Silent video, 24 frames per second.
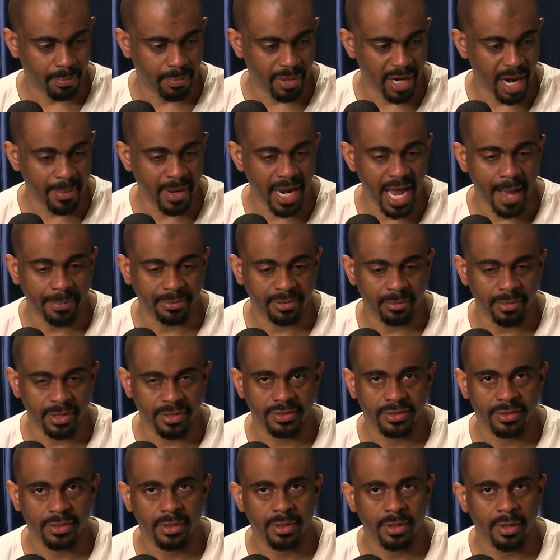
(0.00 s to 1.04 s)
But I'm an
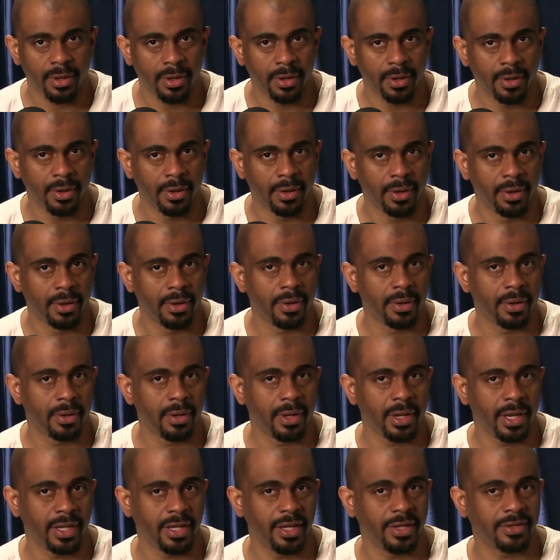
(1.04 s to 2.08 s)
optimist
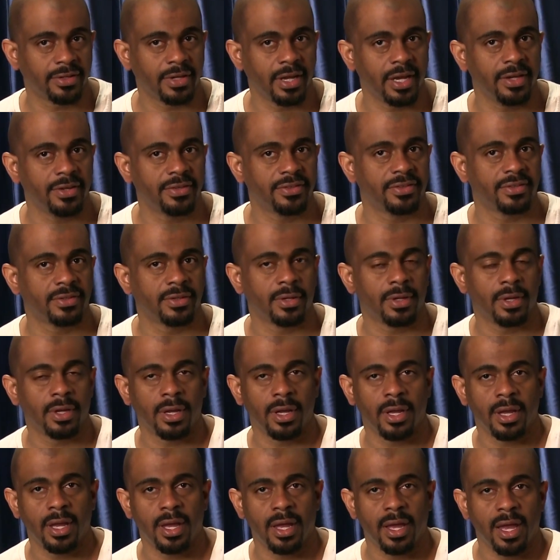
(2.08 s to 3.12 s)
in this case.
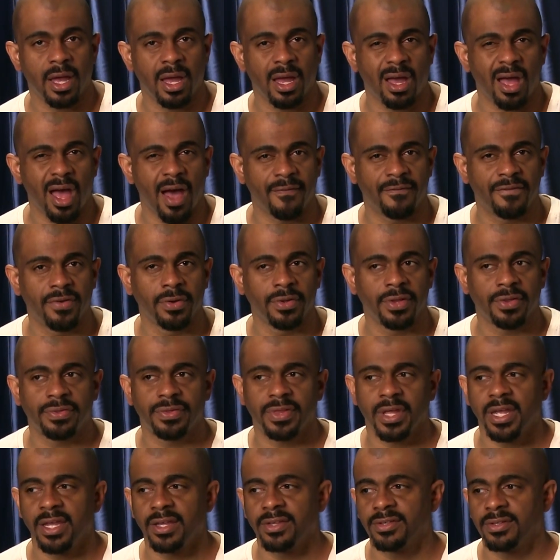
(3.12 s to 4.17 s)
I feel
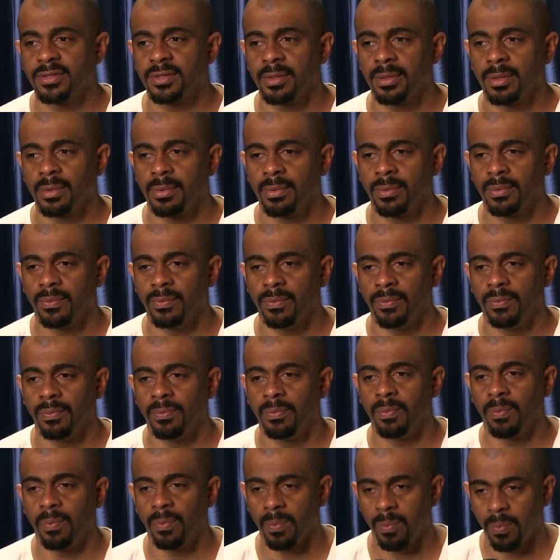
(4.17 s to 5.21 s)
that things
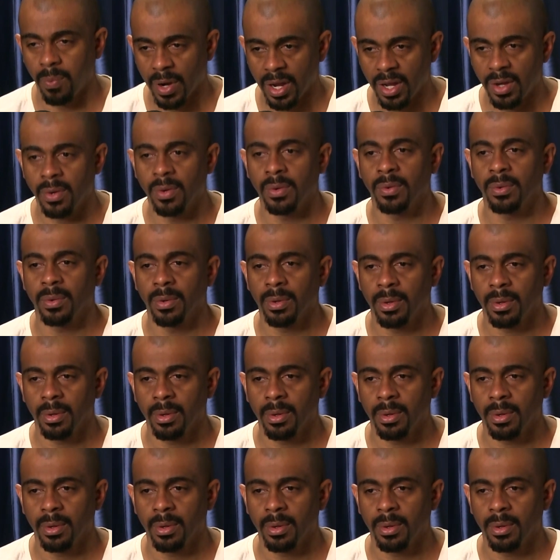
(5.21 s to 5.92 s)
will